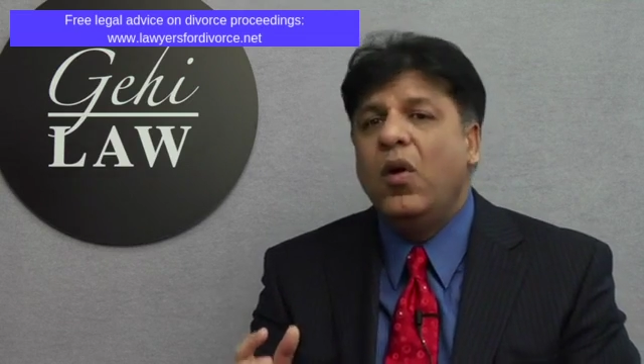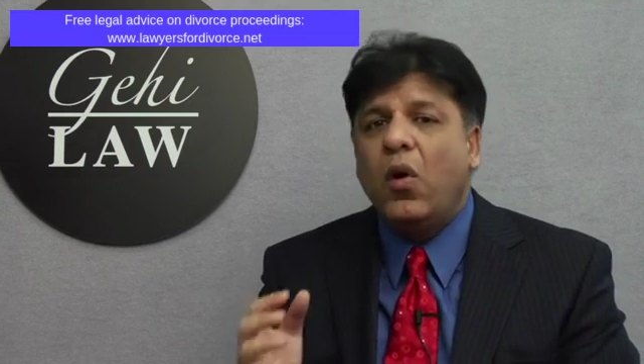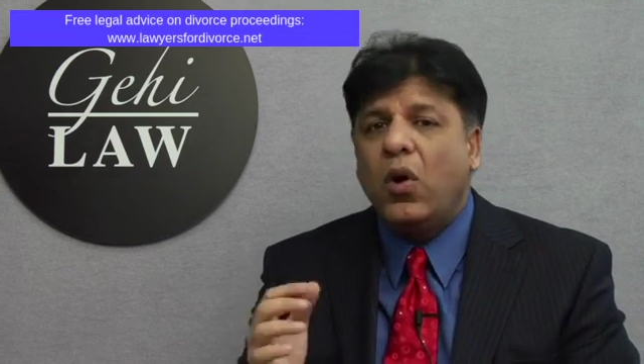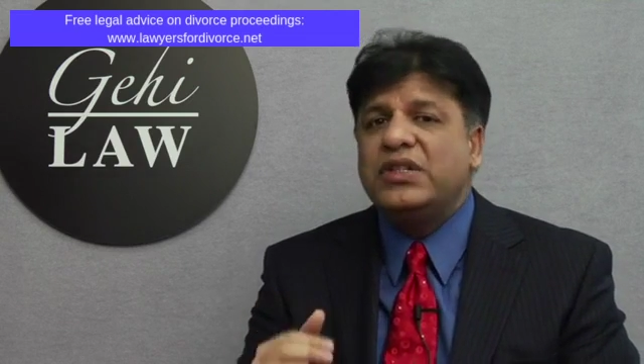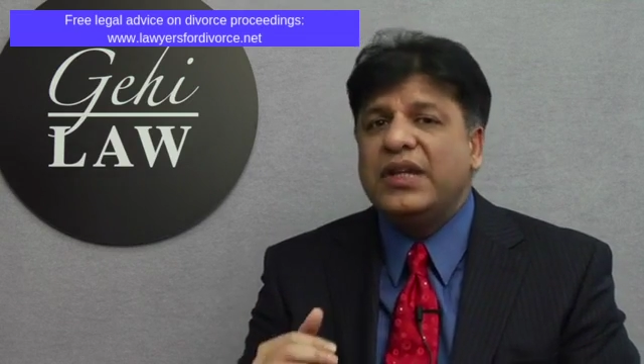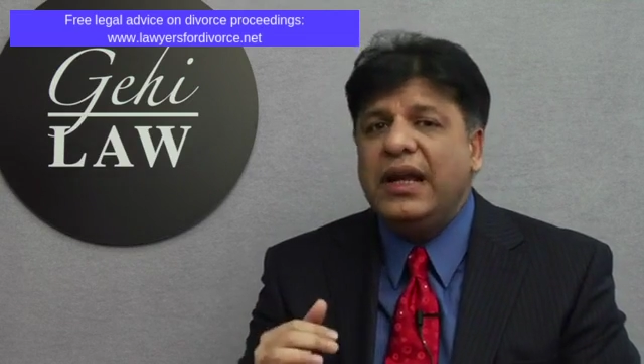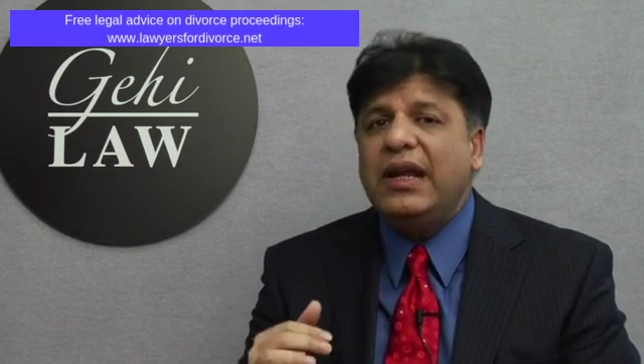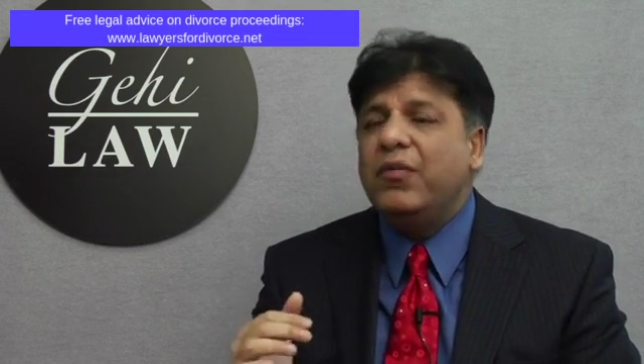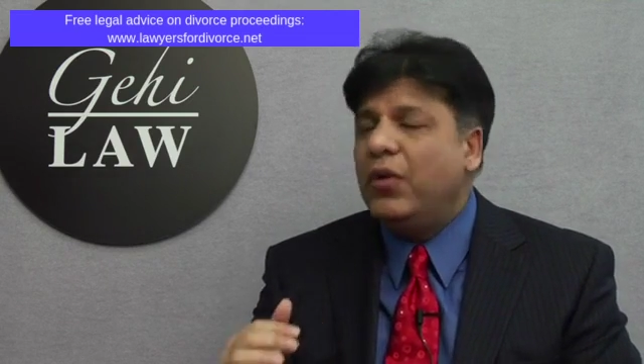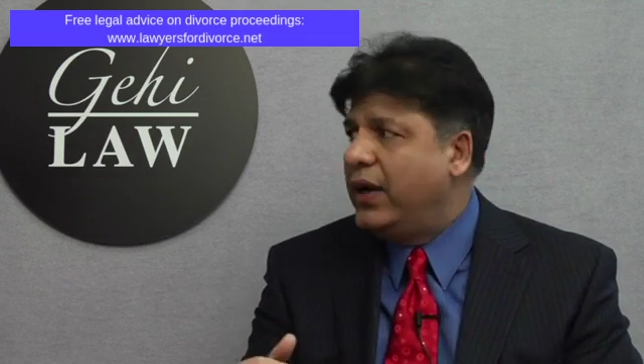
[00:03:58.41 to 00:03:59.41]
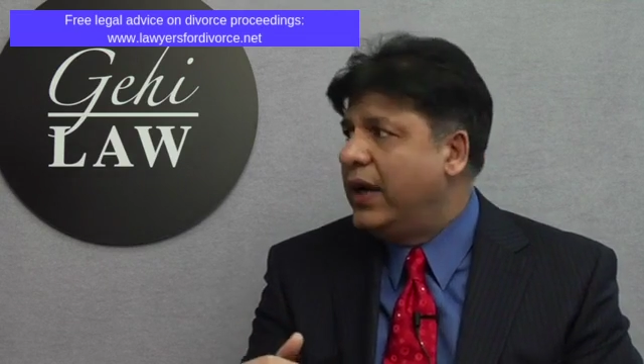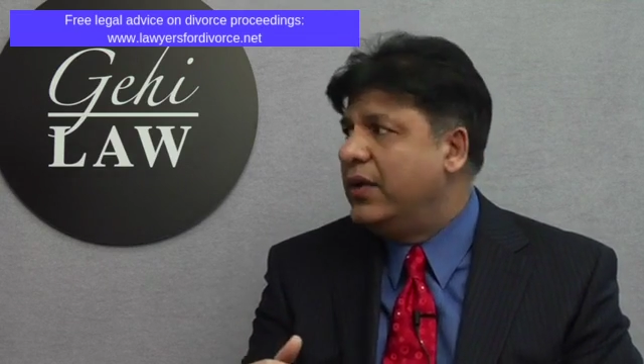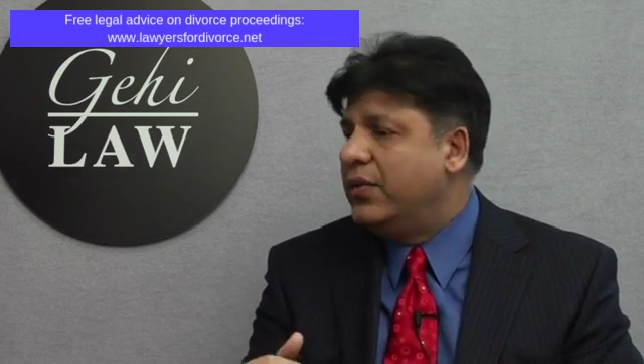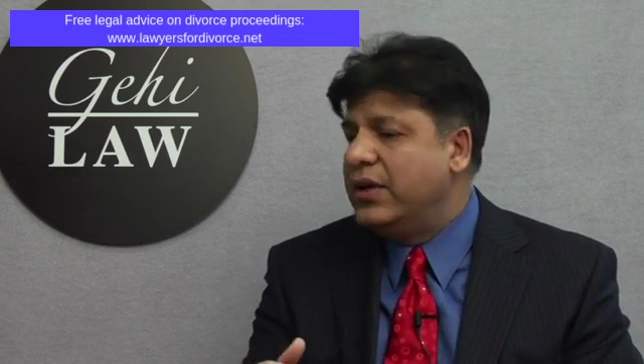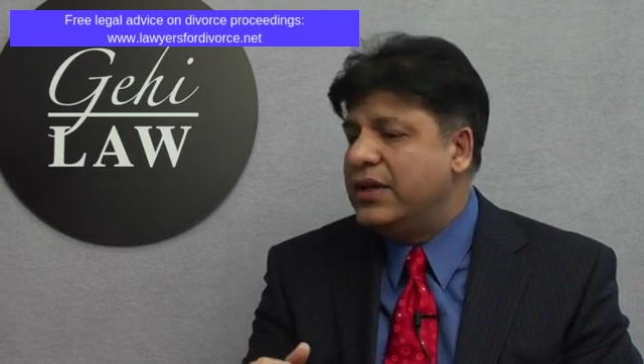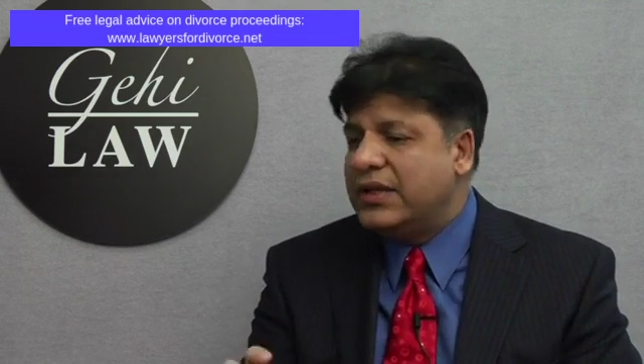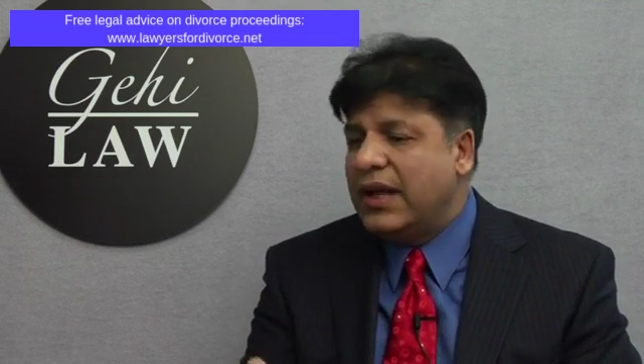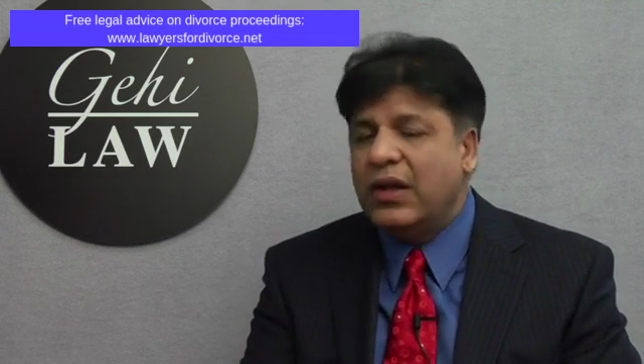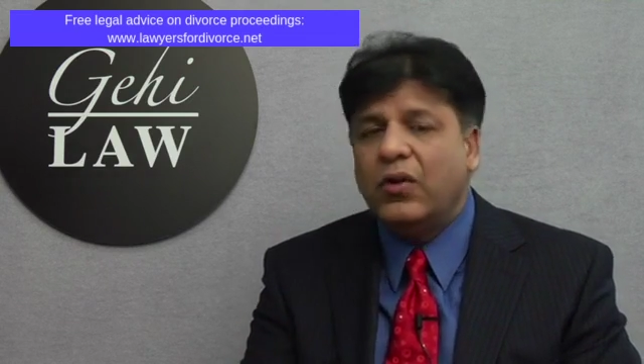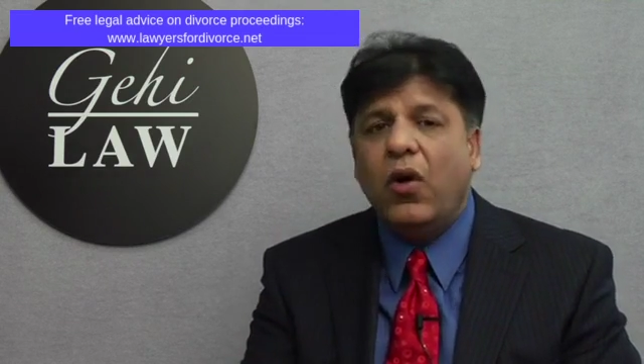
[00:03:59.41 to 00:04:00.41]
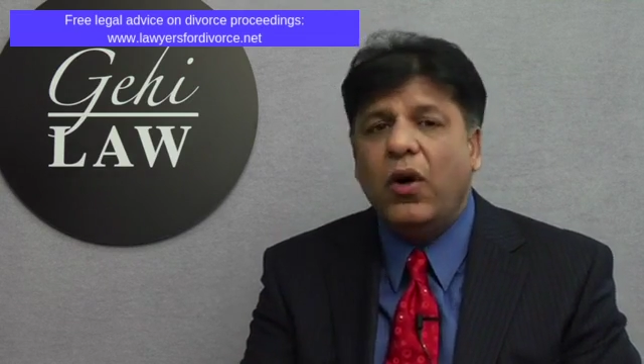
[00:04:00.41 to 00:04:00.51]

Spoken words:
Or secondly, what you can do is that the law